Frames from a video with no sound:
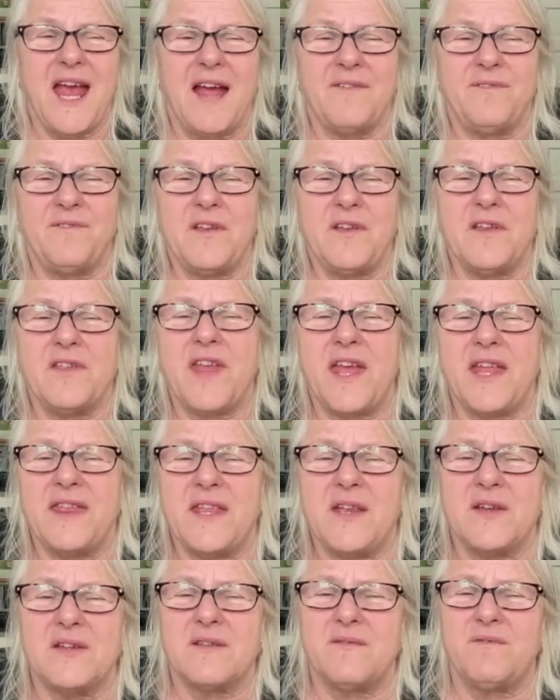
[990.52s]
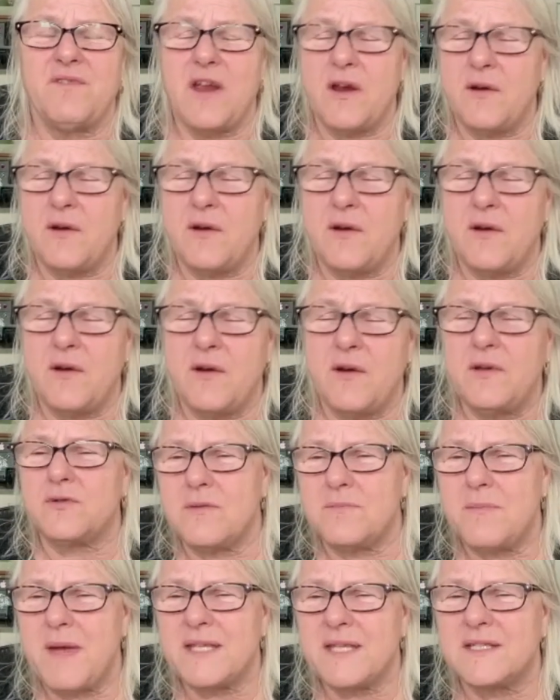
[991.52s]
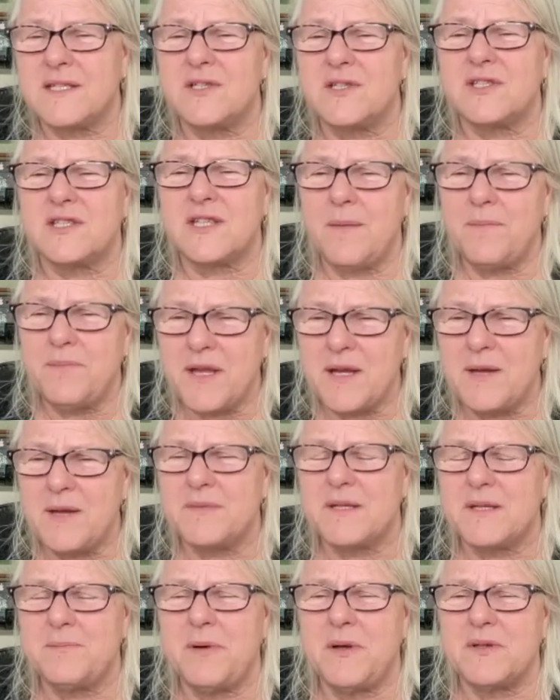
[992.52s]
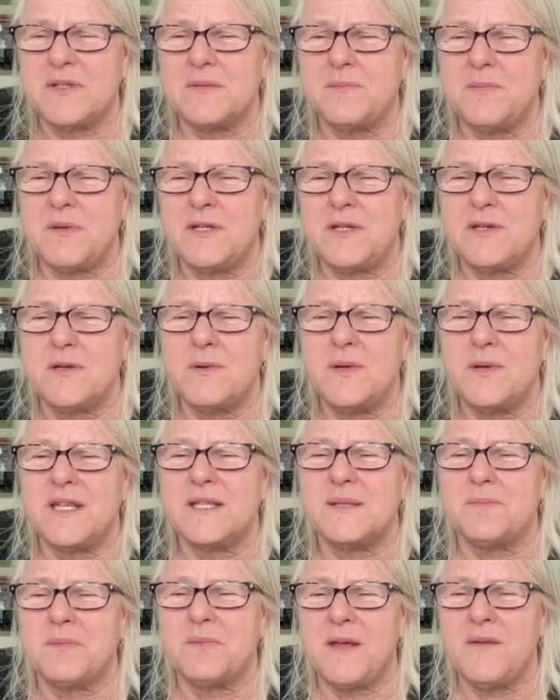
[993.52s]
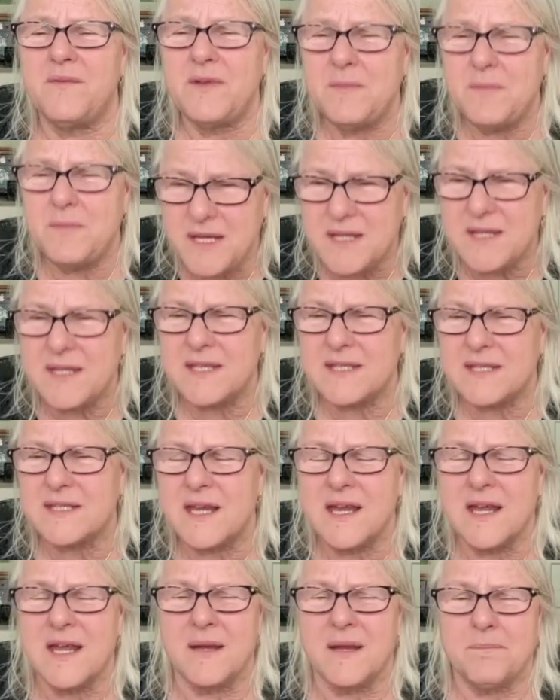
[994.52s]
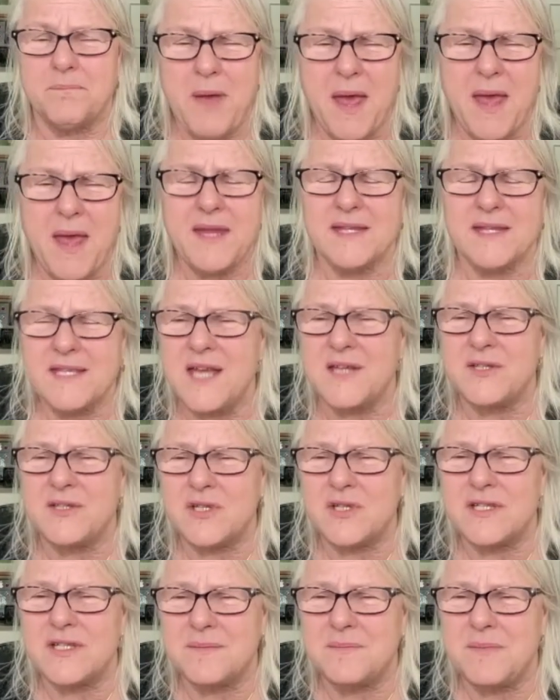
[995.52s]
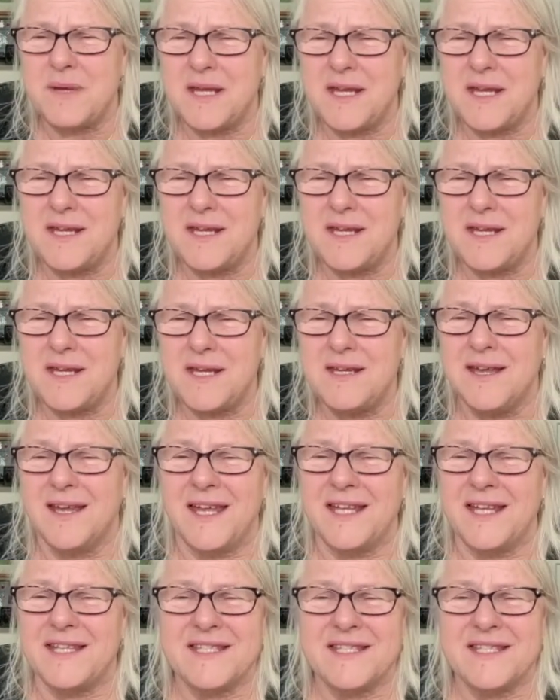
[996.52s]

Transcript: I feel then there's a very strong message, something I'm supposed to be doing. It's giving me this, pay attention to me.